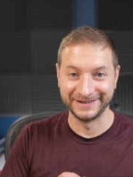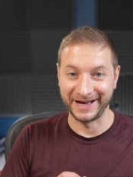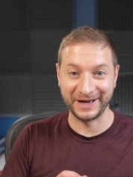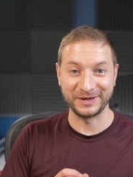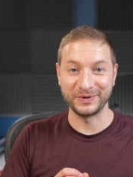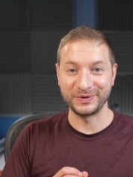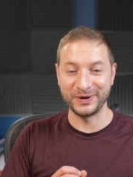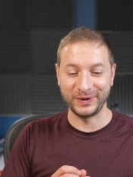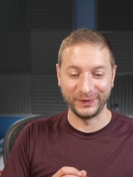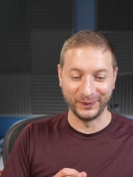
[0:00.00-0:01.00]
I don't
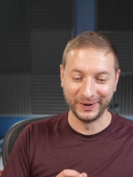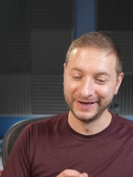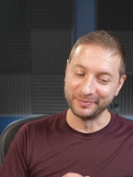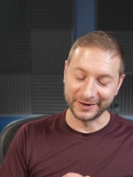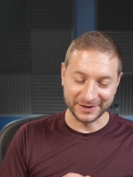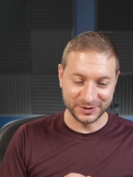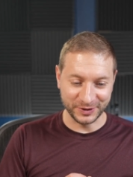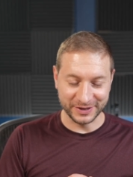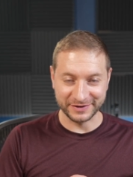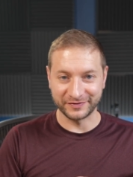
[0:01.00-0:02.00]
know, but it
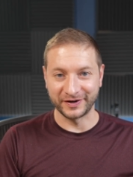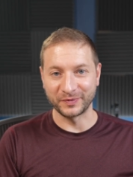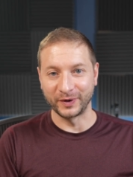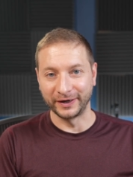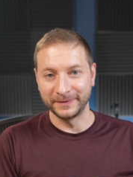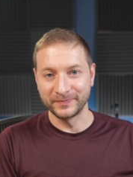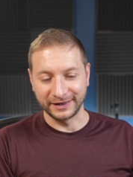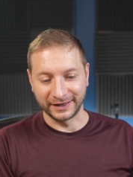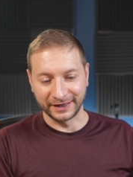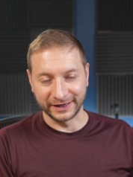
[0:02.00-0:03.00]
sure is a fun one.
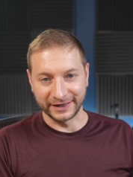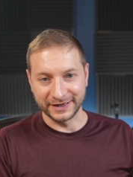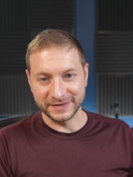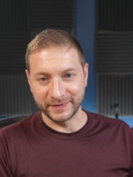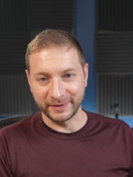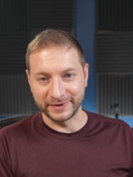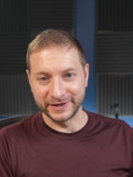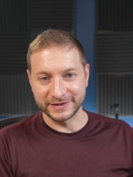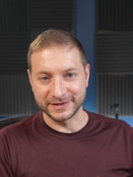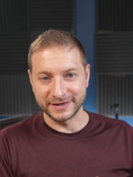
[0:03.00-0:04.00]
And I guess maybe
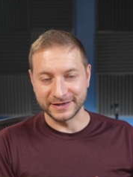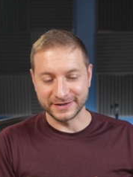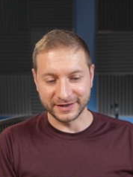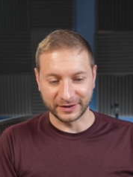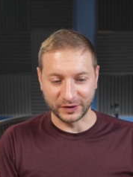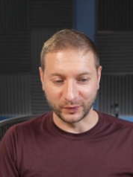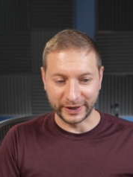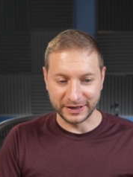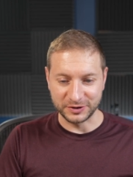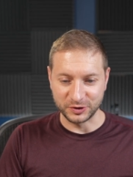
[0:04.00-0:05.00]
this is a good
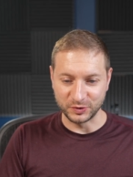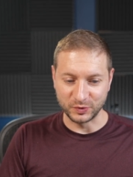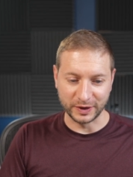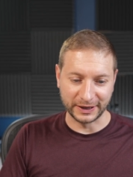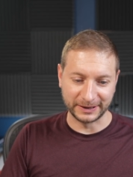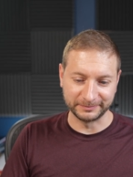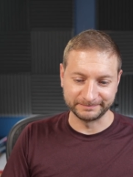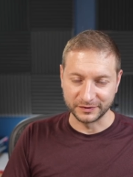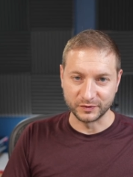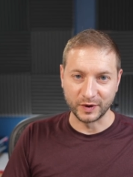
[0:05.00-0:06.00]
way to um,
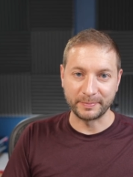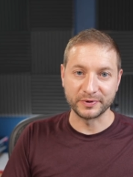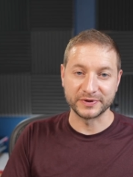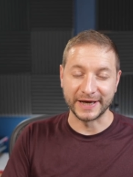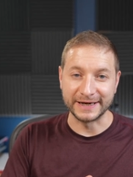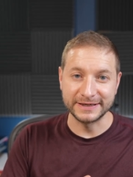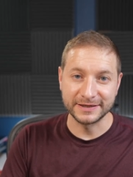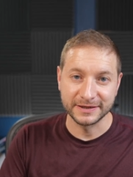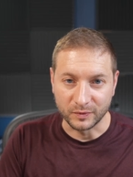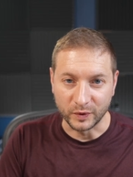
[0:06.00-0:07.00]

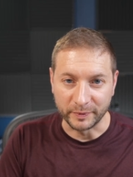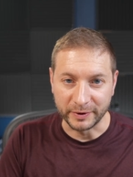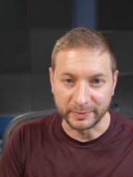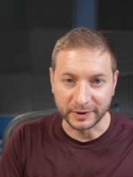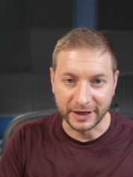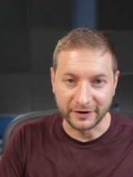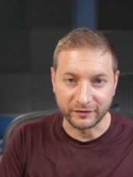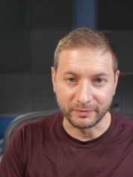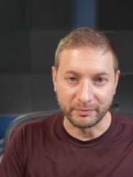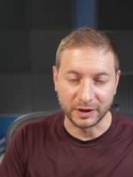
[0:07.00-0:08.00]
represent when people
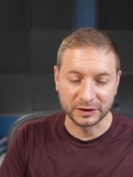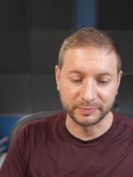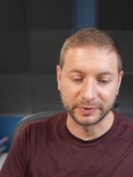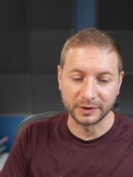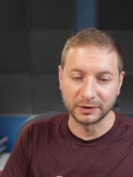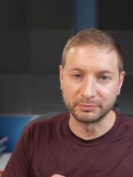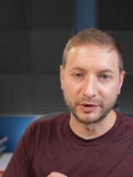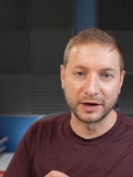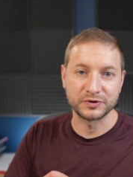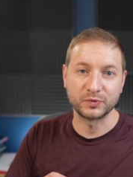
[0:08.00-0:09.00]
have multiple
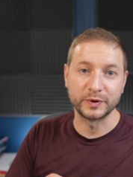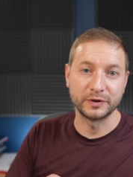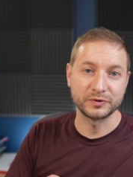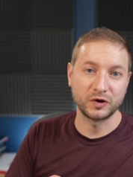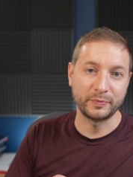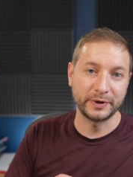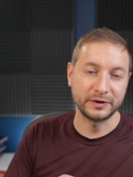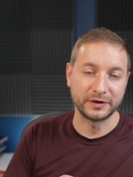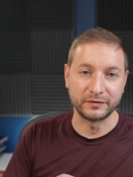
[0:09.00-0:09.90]
browser windows open.